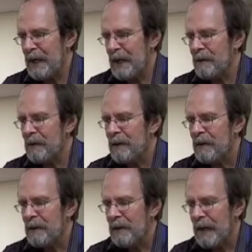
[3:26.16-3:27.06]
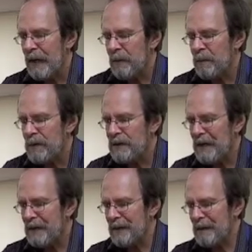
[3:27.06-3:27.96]
that
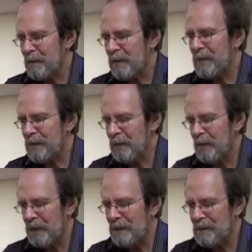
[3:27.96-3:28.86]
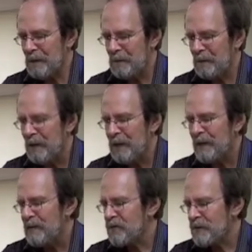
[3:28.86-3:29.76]
presented the computer with some
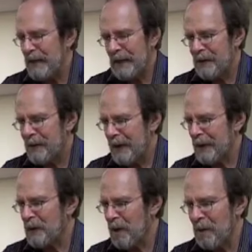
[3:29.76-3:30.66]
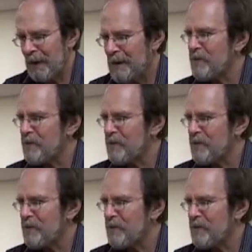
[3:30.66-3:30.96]
standard economic